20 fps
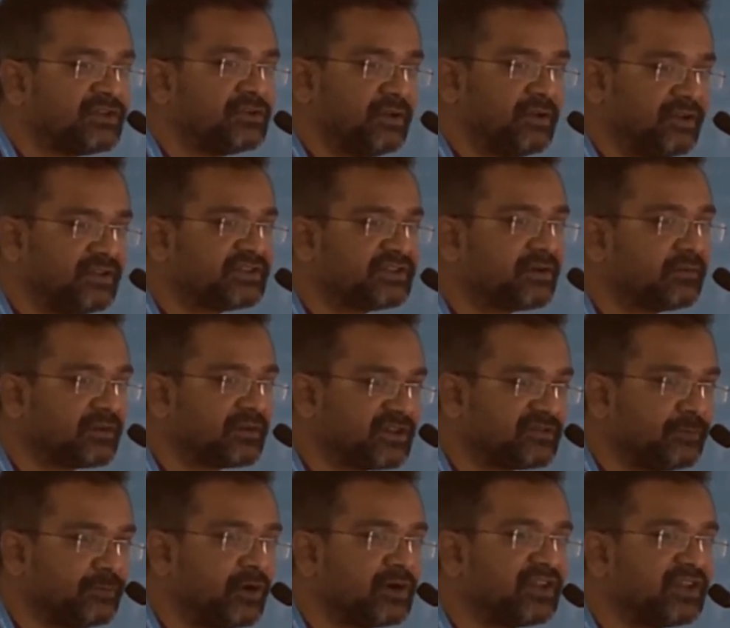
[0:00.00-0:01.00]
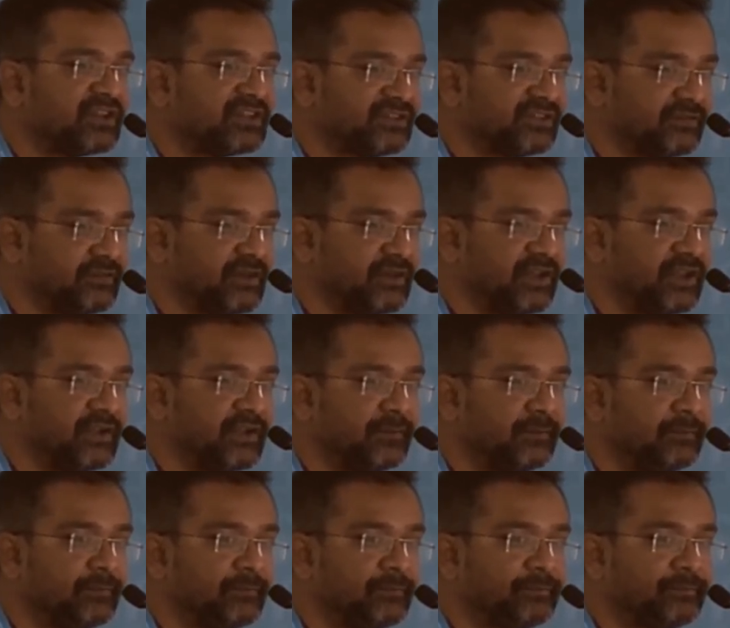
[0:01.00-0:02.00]
Instead of responding civilly
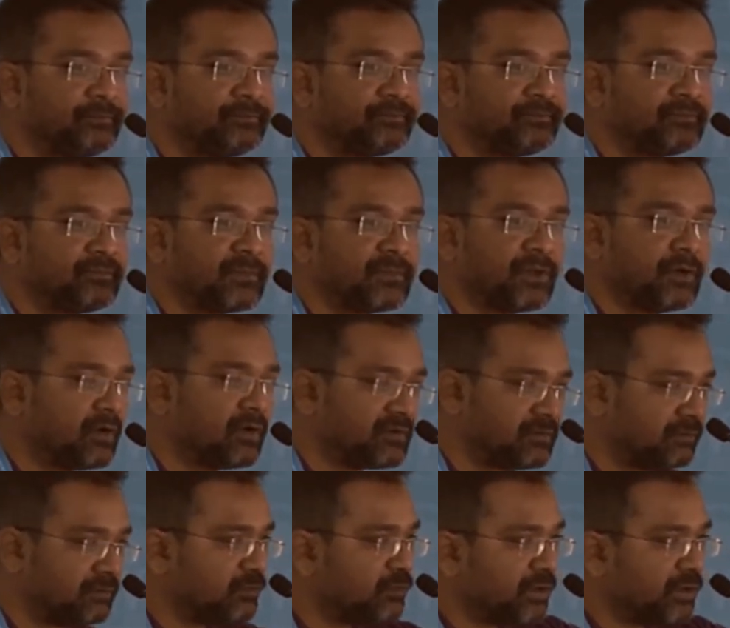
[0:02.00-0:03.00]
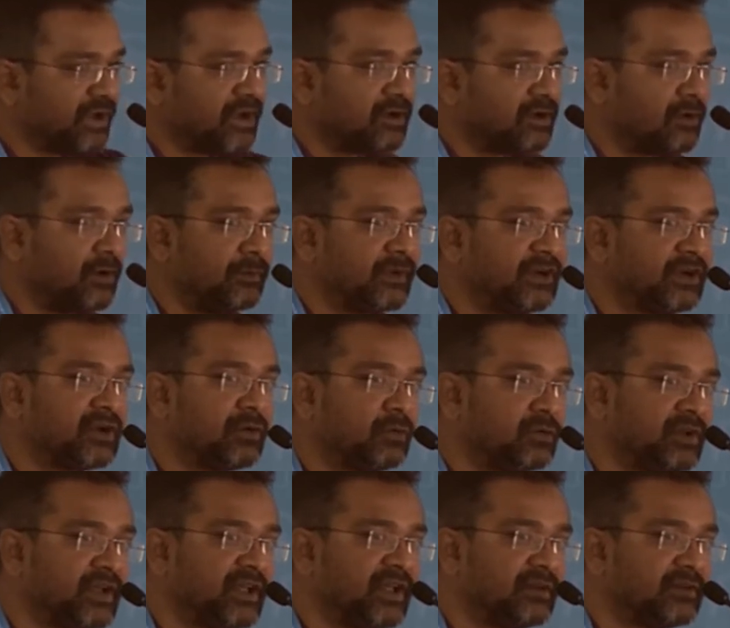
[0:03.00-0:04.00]
or putting a comment out
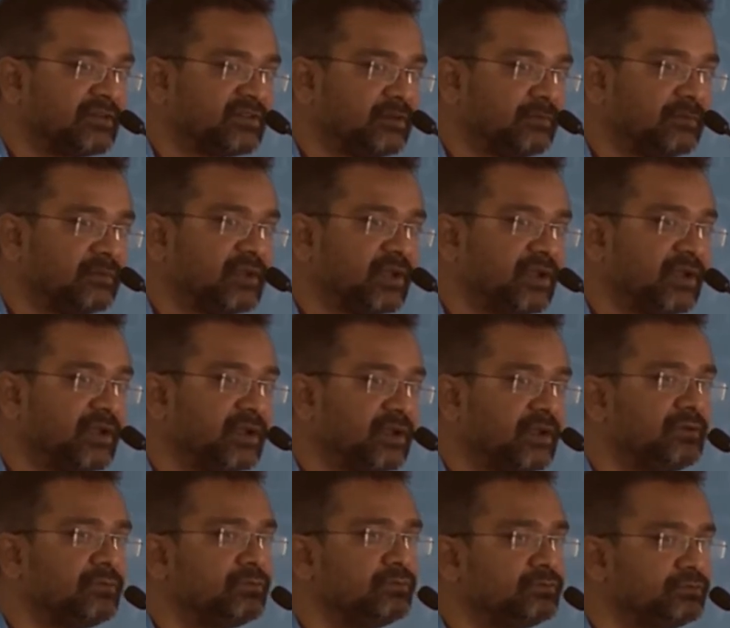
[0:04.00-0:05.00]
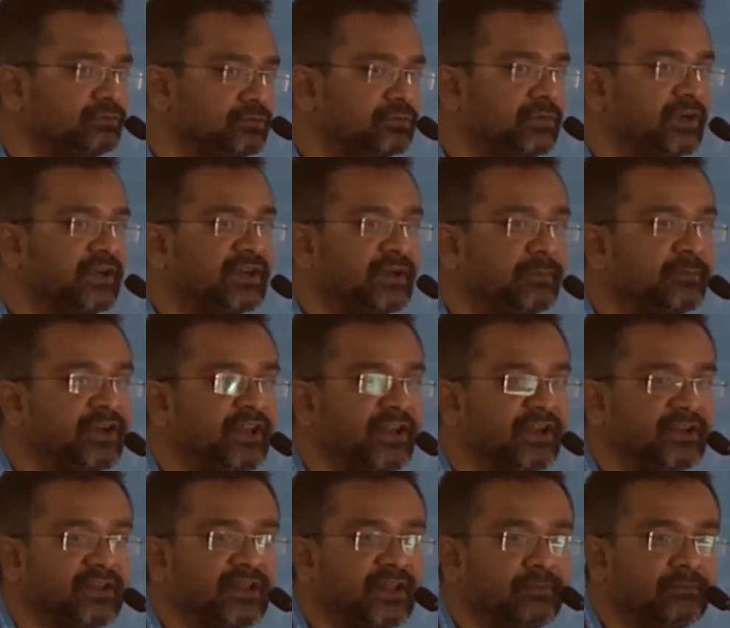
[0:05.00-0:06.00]
there or something,
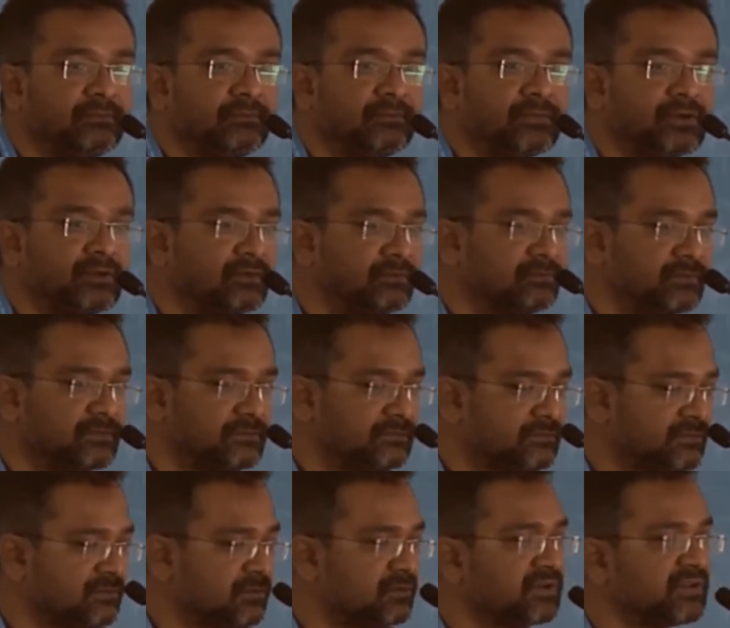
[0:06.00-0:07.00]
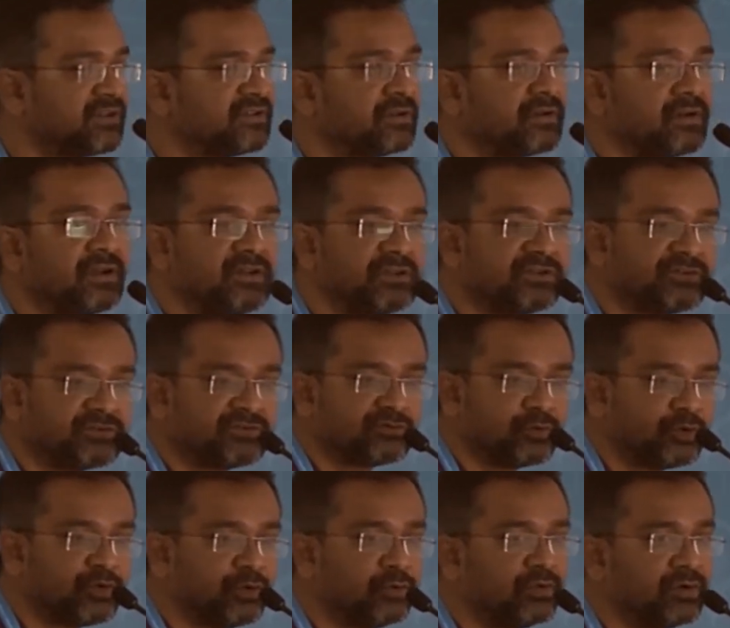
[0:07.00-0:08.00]
intimidate them, do this or I'll sue
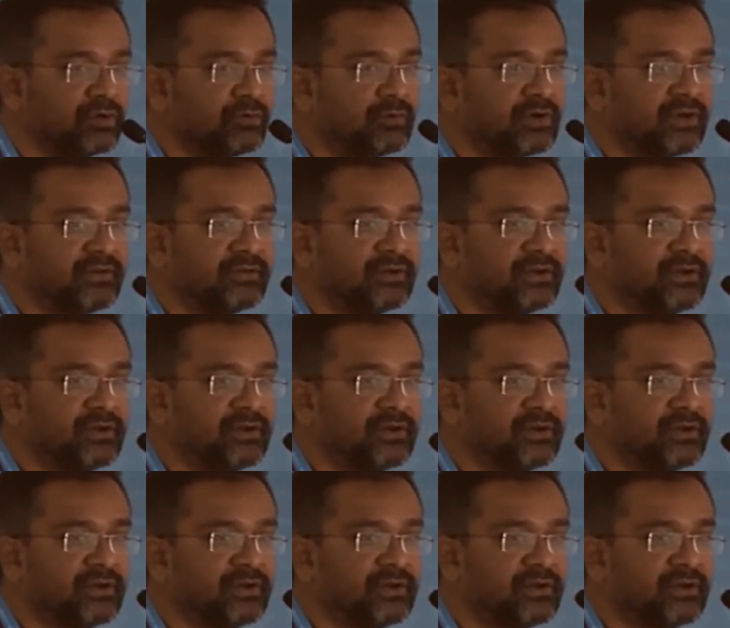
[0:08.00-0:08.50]
you or whatever.